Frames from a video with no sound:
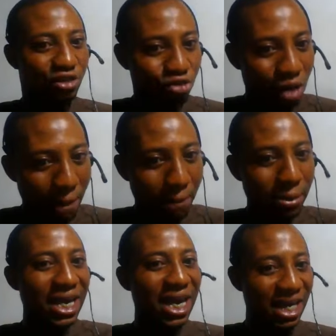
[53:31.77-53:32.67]
to
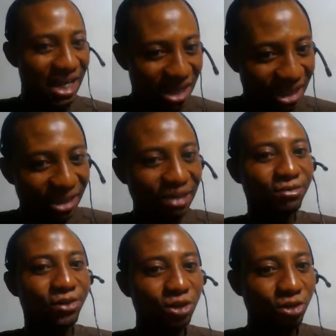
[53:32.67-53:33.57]
appear in
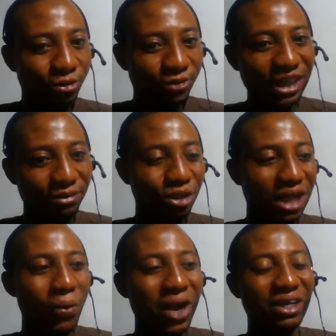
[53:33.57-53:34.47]
front of him, so
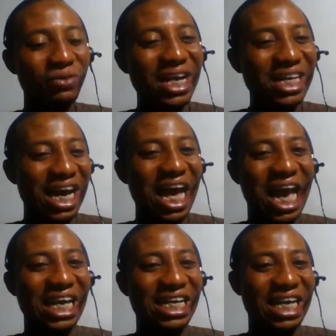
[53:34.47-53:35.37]
that when
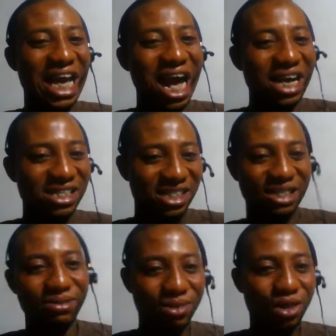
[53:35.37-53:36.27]
I ask
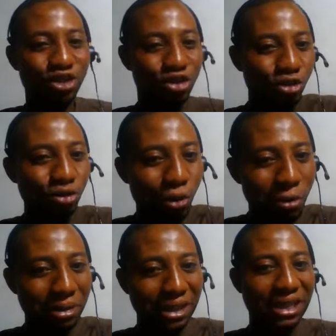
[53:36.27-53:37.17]
him, do you
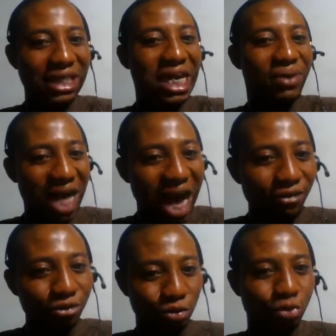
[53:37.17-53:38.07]
know me, we
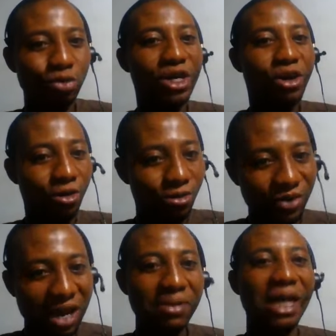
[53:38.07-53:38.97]
have to
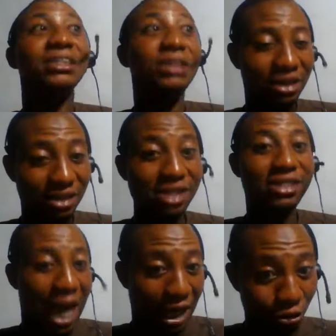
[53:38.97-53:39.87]
confirm that
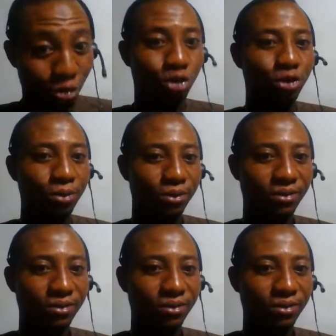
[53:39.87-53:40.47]
yes, I know you.